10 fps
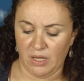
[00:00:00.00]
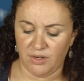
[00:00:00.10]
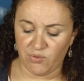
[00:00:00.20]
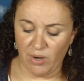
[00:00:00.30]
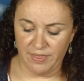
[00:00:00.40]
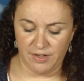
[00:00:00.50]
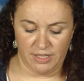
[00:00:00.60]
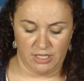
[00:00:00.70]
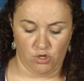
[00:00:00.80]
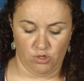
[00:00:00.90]
rather
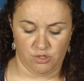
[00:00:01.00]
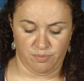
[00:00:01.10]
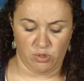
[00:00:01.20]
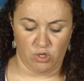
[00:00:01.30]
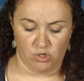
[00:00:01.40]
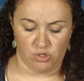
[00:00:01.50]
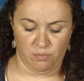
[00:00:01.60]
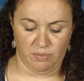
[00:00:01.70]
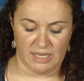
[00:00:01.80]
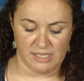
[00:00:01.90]
than the cost of production
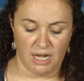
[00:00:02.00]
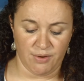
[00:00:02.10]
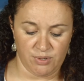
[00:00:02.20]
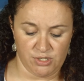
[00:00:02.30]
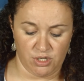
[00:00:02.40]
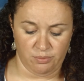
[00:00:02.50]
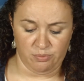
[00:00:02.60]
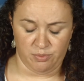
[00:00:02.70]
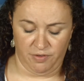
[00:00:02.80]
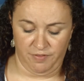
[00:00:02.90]
plus a reasonable
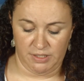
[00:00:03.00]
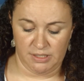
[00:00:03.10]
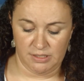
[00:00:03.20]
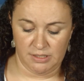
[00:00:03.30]
profit.